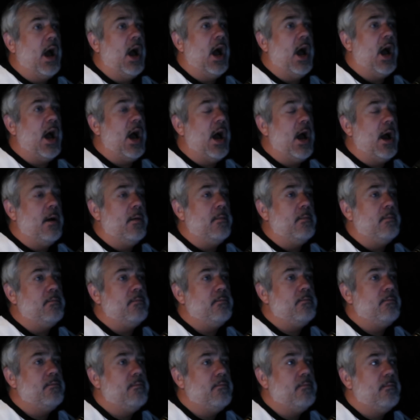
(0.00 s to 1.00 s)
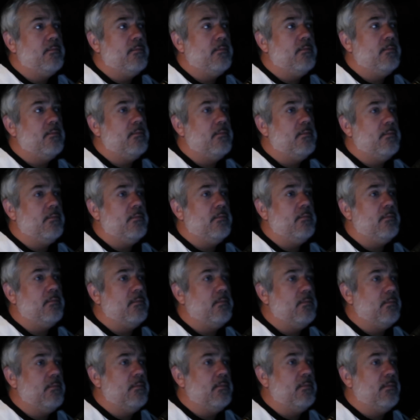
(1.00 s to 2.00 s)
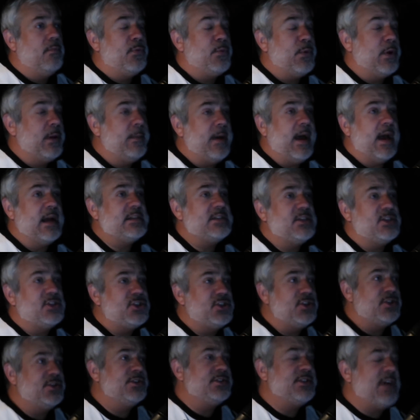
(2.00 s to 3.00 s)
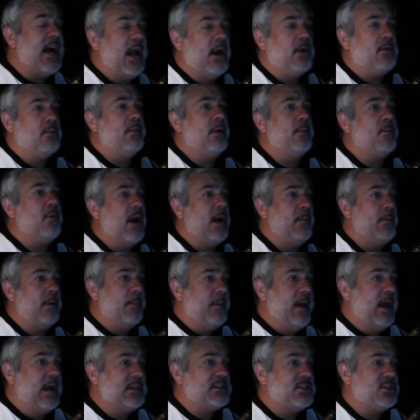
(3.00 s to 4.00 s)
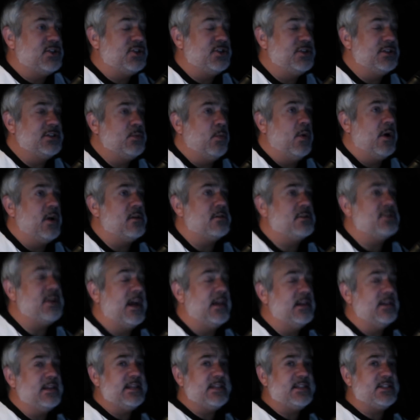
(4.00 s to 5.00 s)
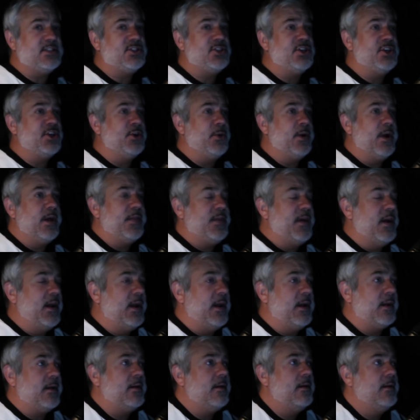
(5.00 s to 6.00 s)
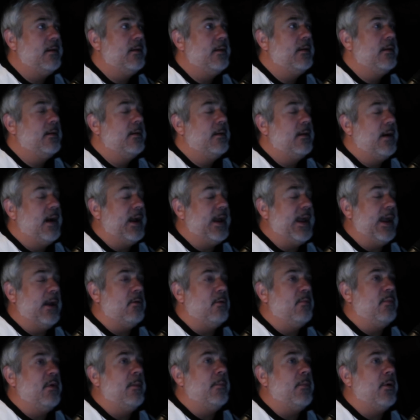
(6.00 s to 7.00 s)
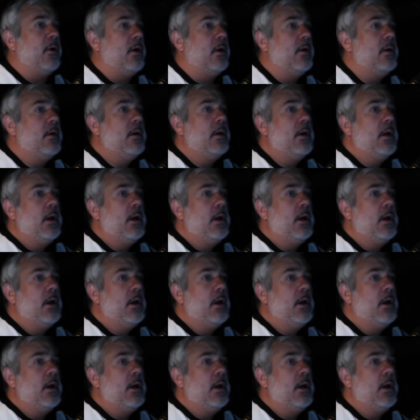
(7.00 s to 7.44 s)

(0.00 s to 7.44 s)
Um, three bags of shoes. I don't remember how many bags of shoes. One or at least two, I think. I can't remember.